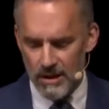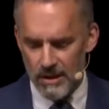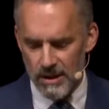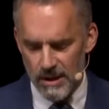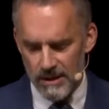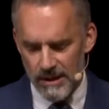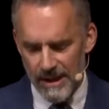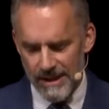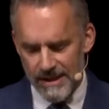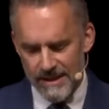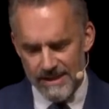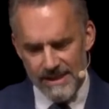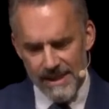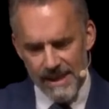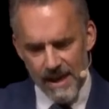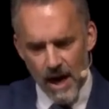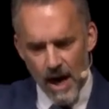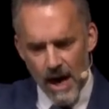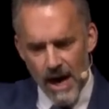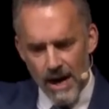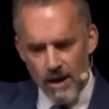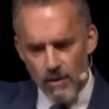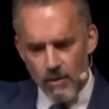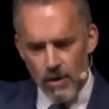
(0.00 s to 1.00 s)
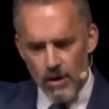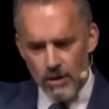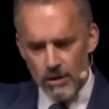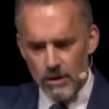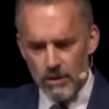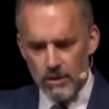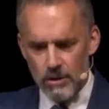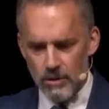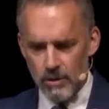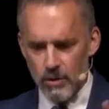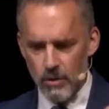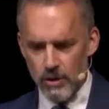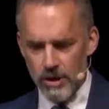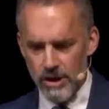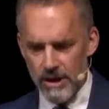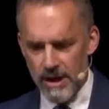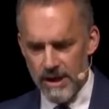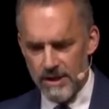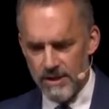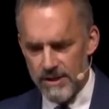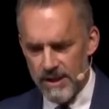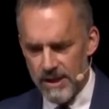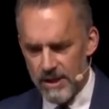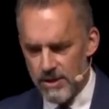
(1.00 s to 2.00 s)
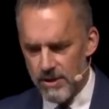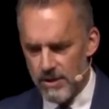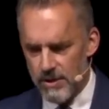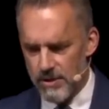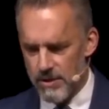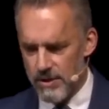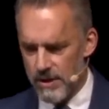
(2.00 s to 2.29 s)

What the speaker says: like, say, hierarchical organizations